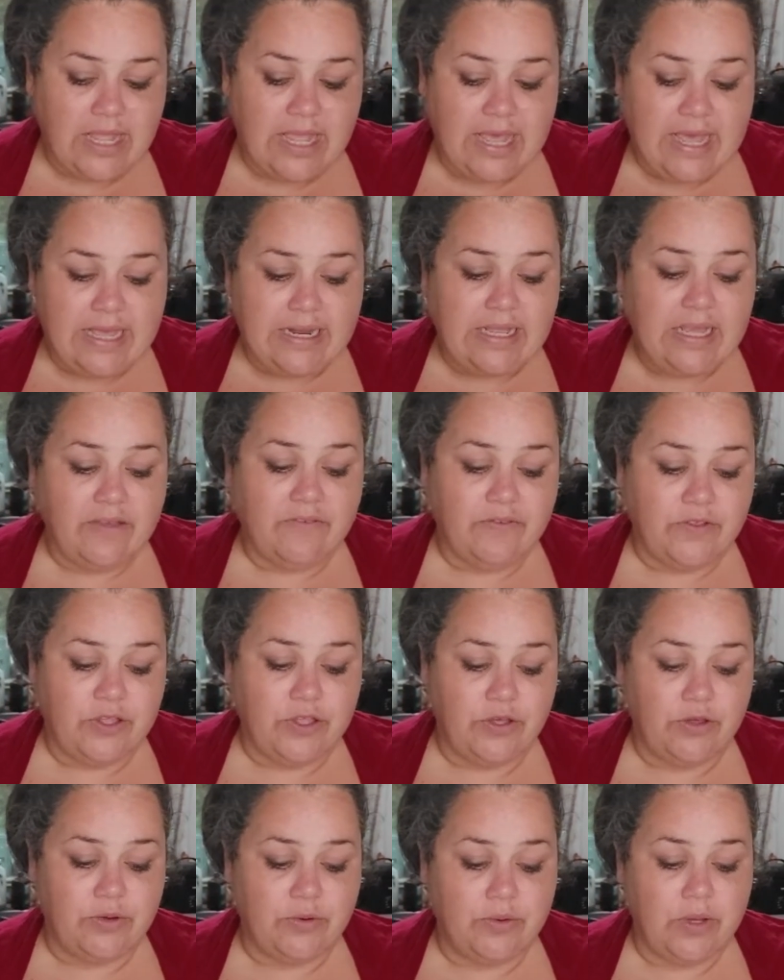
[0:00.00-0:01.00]
And if
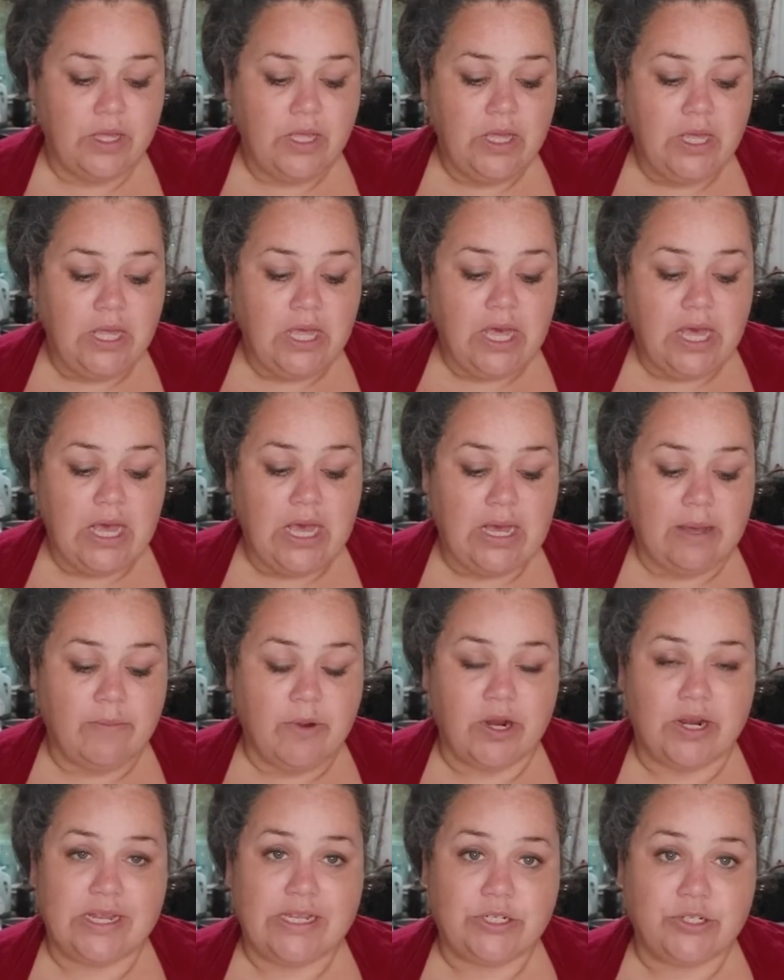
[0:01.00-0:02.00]
you
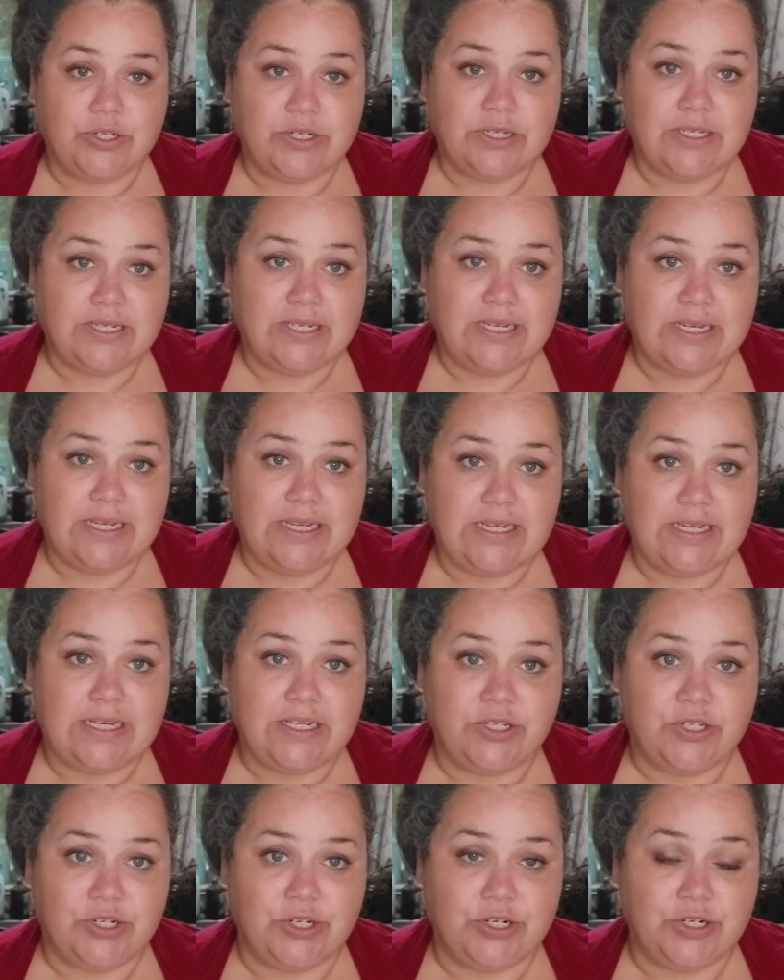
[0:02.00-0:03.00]
are interested in
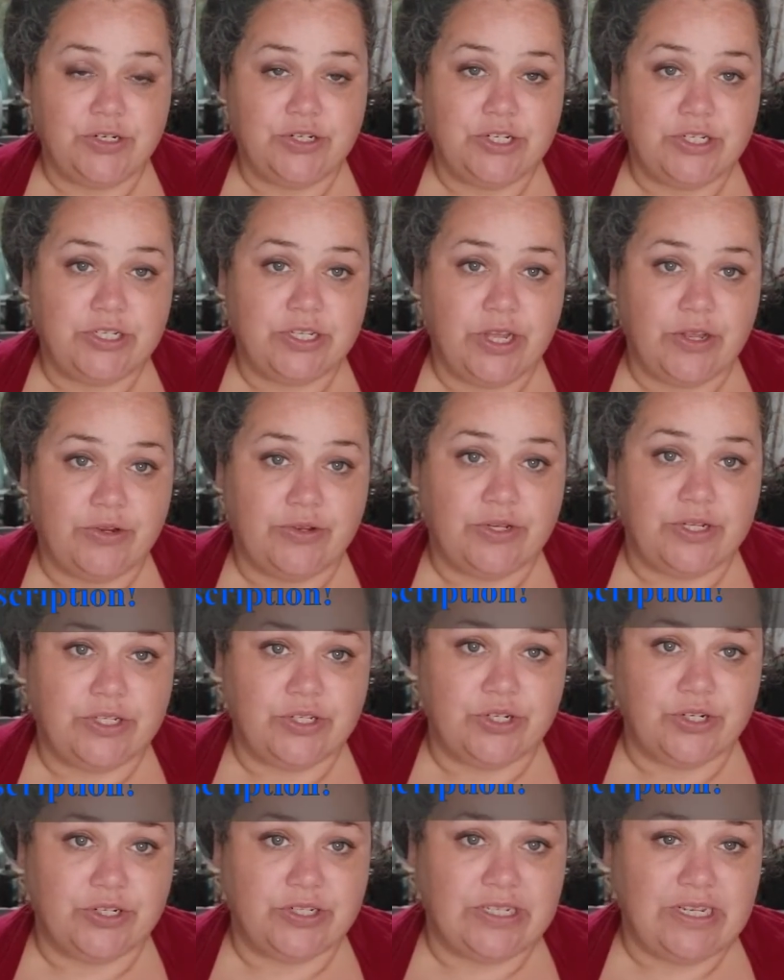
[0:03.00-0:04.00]
AZURE, just go to
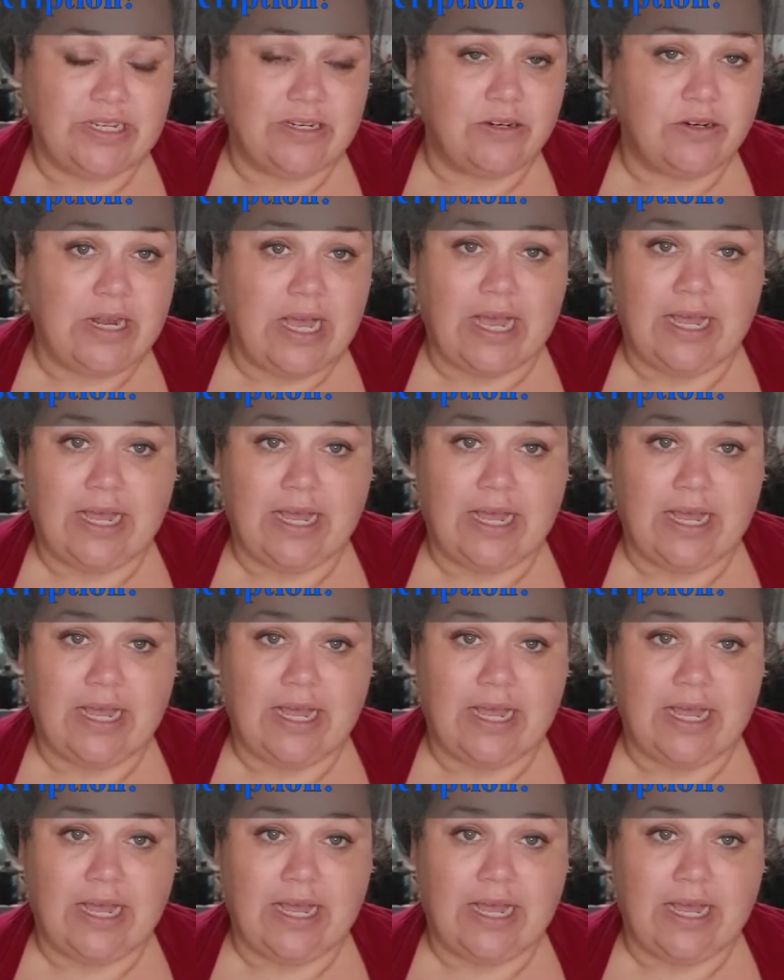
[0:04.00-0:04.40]
AZURE Standard.